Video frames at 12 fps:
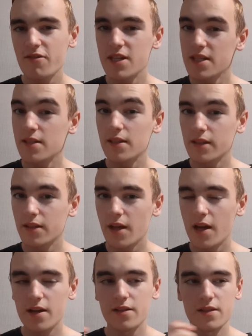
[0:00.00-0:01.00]
decent little
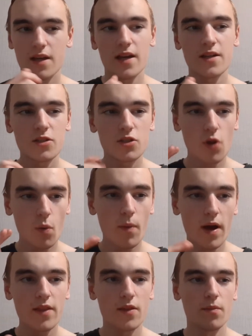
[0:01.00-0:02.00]
cars. I actually don't
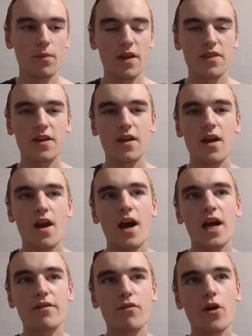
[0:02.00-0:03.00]
mind them. I think
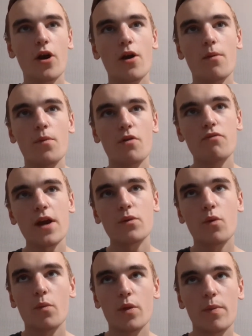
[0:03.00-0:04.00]
I'd have a, um, a red
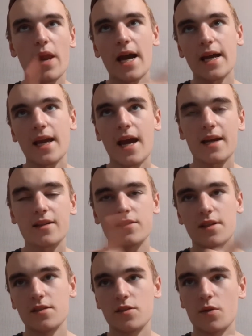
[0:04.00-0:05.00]
one with black
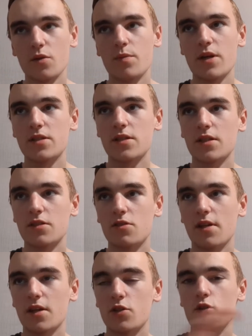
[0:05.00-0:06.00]
accent, so it's basically
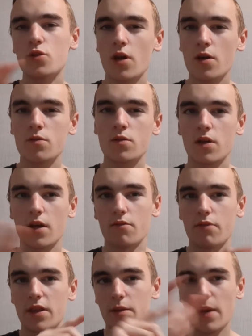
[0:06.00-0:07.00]
like two tones, so you get the
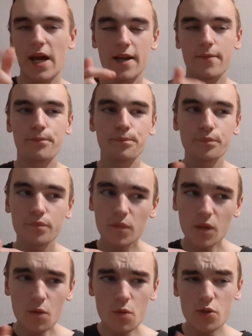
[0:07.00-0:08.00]
red and the black,
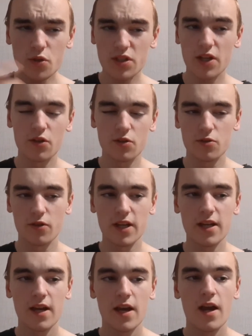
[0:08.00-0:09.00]
which you'll see on the
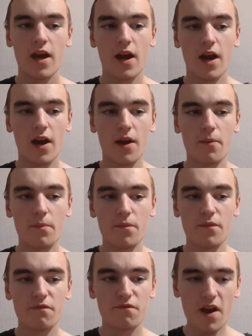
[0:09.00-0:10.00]
screen. Um,
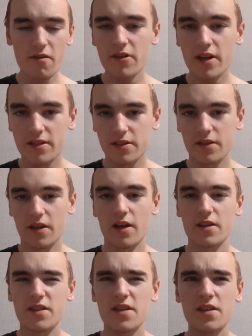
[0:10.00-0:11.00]
very nice little
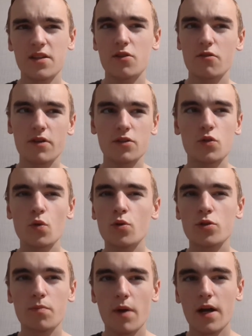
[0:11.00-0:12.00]
cars. I think they do around
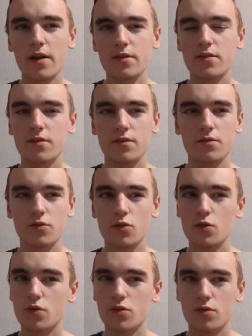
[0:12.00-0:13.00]
200 miles to
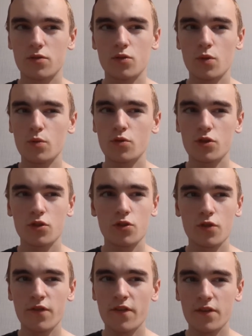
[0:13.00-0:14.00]
200 to
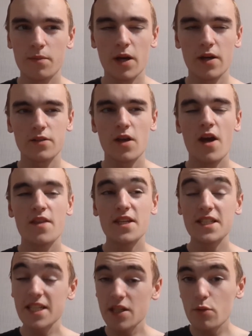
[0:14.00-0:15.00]
250 miles. They
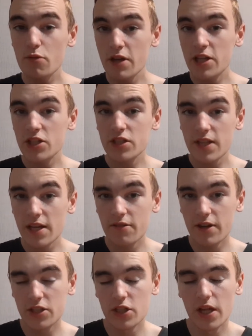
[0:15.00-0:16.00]
did do a range extender
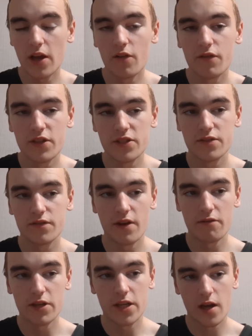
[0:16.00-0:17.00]
actually of this
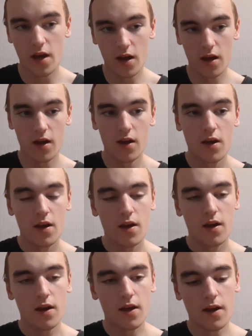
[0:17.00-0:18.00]
very car,
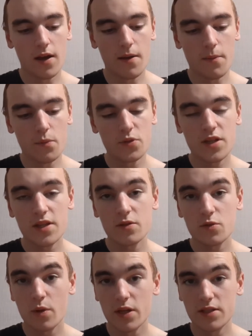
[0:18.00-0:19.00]
um, which I think was
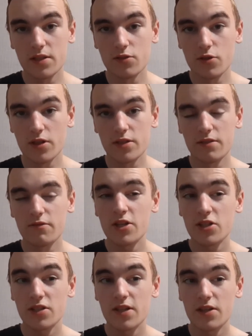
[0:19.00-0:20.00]
quite interesting. Range
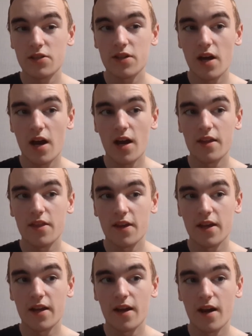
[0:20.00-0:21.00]
extenders, I
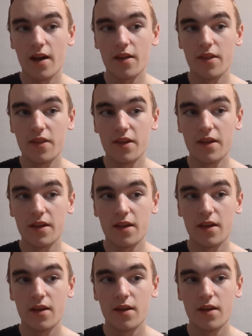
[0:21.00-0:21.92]
think, are the